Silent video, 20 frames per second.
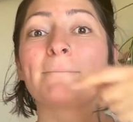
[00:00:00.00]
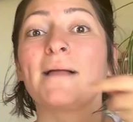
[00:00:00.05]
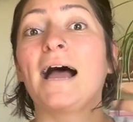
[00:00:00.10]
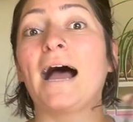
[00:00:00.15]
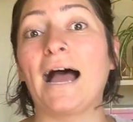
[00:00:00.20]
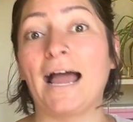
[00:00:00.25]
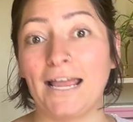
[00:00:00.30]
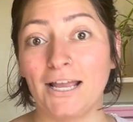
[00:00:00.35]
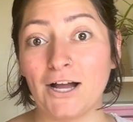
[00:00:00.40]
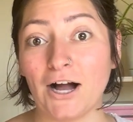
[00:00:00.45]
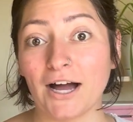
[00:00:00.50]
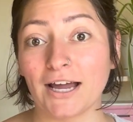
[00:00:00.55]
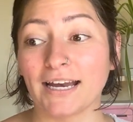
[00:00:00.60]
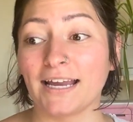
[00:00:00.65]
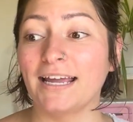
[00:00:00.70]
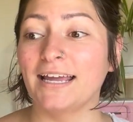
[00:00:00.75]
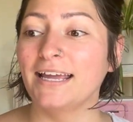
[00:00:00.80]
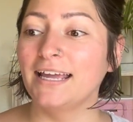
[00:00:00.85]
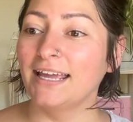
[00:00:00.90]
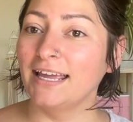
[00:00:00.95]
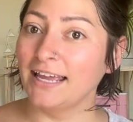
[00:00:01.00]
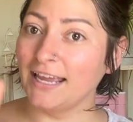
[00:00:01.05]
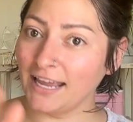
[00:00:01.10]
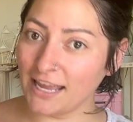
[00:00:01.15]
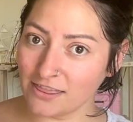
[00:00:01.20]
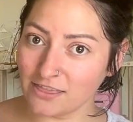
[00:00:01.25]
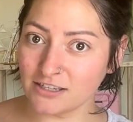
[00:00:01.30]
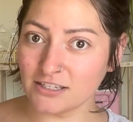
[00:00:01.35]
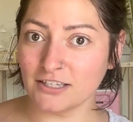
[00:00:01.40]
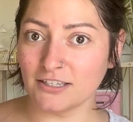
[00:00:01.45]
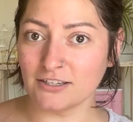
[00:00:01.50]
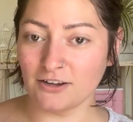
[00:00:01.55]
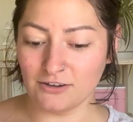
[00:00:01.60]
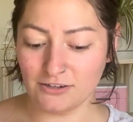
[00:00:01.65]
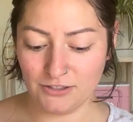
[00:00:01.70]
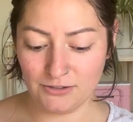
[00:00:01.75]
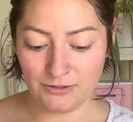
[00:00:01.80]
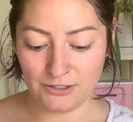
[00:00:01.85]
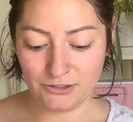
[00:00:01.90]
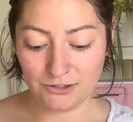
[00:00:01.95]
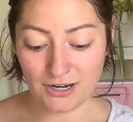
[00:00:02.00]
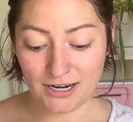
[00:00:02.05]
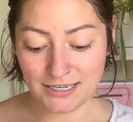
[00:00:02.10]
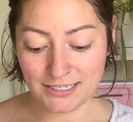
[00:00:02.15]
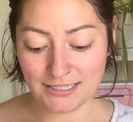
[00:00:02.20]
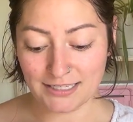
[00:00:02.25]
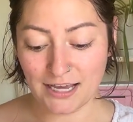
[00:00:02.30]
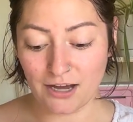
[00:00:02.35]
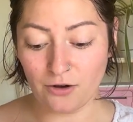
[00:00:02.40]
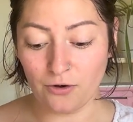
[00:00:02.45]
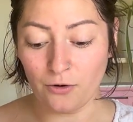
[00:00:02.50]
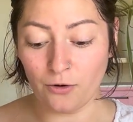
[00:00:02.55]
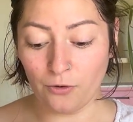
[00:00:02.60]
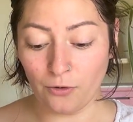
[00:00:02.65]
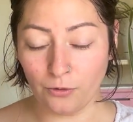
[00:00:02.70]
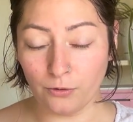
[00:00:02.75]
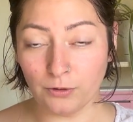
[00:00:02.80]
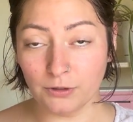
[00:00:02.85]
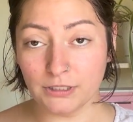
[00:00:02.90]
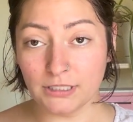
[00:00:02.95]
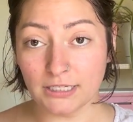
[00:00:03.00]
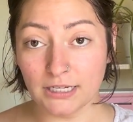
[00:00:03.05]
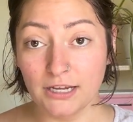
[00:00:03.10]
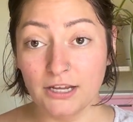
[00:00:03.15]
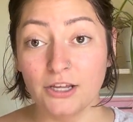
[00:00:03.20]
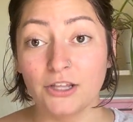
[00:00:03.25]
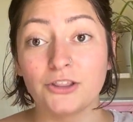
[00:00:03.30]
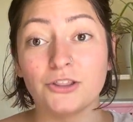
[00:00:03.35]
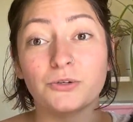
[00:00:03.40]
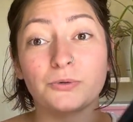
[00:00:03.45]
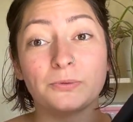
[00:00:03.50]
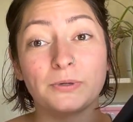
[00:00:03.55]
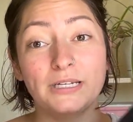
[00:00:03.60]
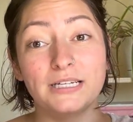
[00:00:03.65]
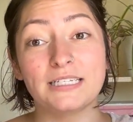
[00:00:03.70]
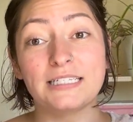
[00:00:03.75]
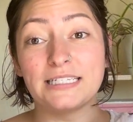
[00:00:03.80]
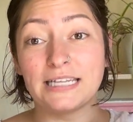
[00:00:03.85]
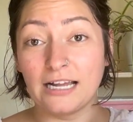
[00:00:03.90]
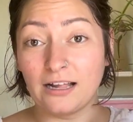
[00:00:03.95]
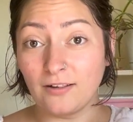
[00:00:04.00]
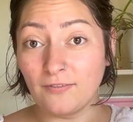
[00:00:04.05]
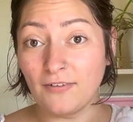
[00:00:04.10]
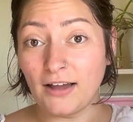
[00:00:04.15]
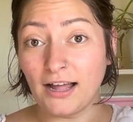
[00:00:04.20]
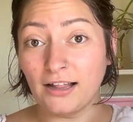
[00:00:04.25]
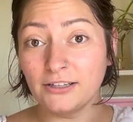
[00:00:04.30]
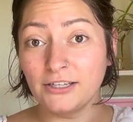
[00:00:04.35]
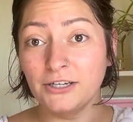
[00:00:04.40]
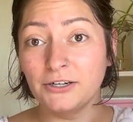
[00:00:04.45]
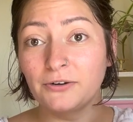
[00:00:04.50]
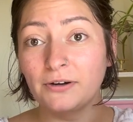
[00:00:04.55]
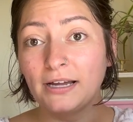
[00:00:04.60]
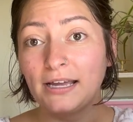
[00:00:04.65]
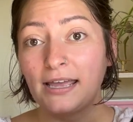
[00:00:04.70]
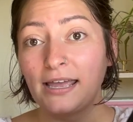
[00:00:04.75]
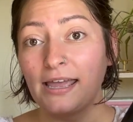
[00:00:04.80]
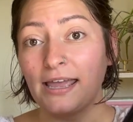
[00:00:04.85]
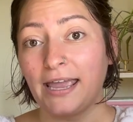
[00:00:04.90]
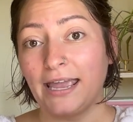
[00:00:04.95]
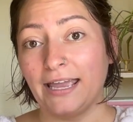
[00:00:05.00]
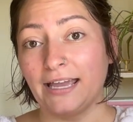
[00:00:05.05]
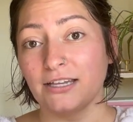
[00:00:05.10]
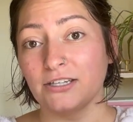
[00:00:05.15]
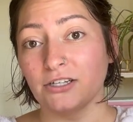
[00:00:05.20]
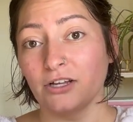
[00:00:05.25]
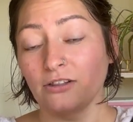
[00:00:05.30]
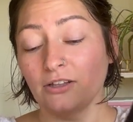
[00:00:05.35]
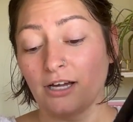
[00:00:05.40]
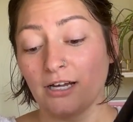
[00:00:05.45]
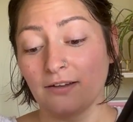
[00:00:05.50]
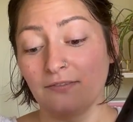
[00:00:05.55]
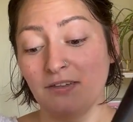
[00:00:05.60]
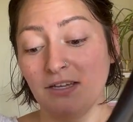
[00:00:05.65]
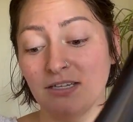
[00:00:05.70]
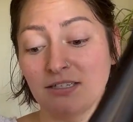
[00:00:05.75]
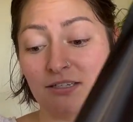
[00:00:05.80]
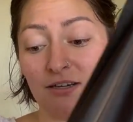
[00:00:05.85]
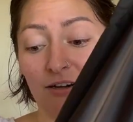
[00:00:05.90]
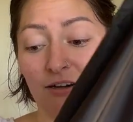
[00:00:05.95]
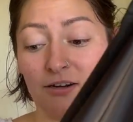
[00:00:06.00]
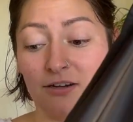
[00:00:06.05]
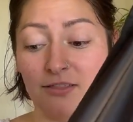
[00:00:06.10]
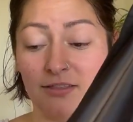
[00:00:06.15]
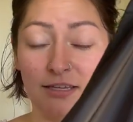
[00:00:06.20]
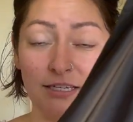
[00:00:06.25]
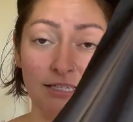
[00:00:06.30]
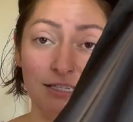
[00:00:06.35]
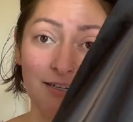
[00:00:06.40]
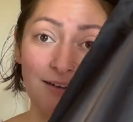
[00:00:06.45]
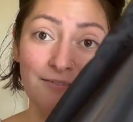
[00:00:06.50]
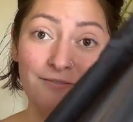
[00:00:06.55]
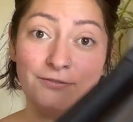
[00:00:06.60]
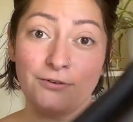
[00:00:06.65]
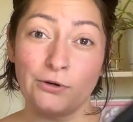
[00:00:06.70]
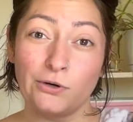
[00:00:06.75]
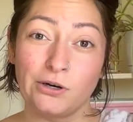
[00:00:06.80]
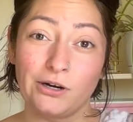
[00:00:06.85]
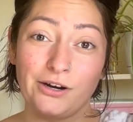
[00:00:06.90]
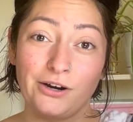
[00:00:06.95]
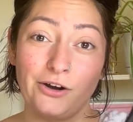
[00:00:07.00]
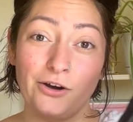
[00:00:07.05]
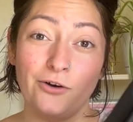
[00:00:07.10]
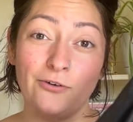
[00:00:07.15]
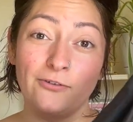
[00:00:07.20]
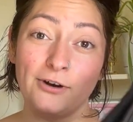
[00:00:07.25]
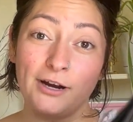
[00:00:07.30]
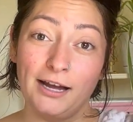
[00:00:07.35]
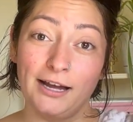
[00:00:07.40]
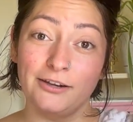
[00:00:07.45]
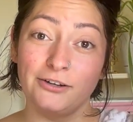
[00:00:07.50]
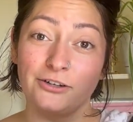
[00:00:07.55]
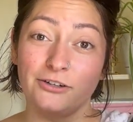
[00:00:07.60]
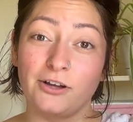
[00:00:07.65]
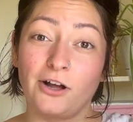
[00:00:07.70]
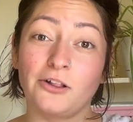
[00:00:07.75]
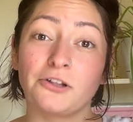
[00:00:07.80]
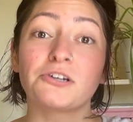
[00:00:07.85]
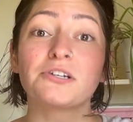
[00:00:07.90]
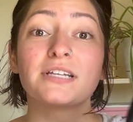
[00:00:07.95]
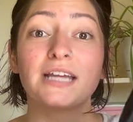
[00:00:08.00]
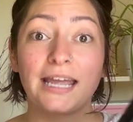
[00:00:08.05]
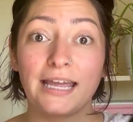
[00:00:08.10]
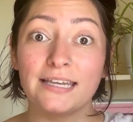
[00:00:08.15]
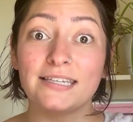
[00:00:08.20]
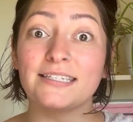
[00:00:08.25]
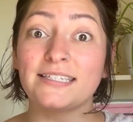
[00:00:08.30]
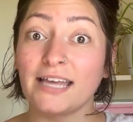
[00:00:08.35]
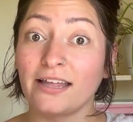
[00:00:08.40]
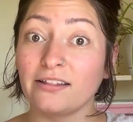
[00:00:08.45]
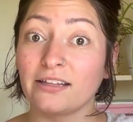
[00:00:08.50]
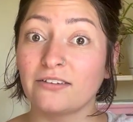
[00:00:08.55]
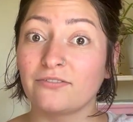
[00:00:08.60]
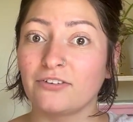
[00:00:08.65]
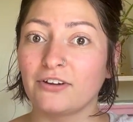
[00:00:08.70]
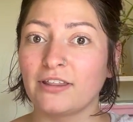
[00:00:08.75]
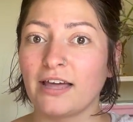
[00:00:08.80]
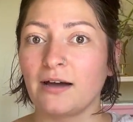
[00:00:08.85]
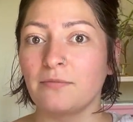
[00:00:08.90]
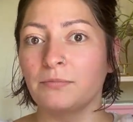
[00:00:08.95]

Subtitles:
I got it. And this is also a dress that holds the resale value, and a lot of these are listed for over $100 and selling for that